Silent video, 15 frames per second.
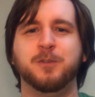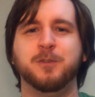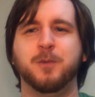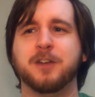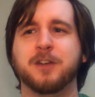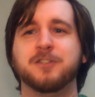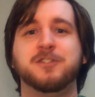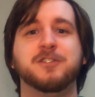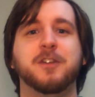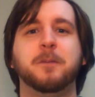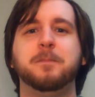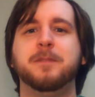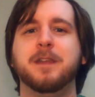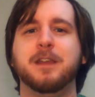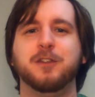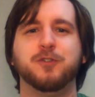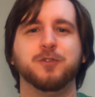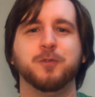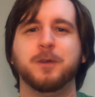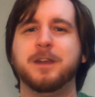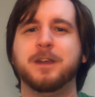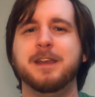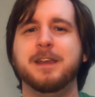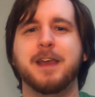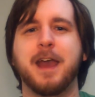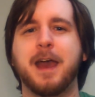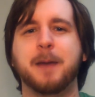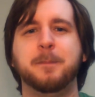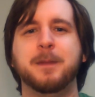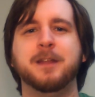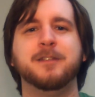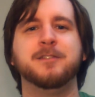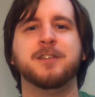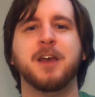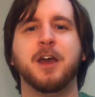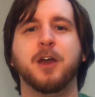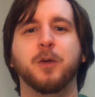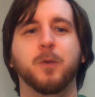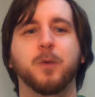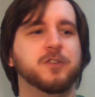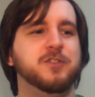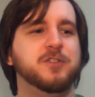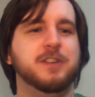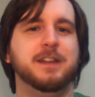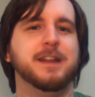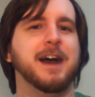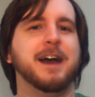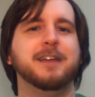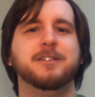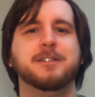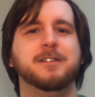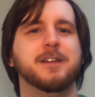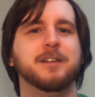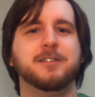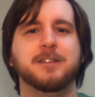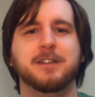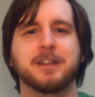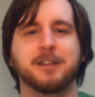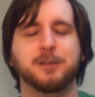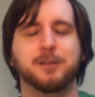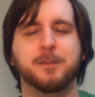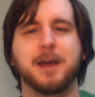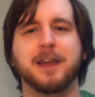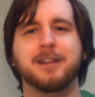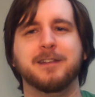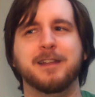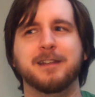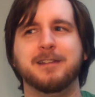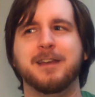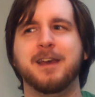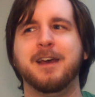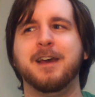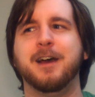where something tricky happens where she dies and doesn't expect it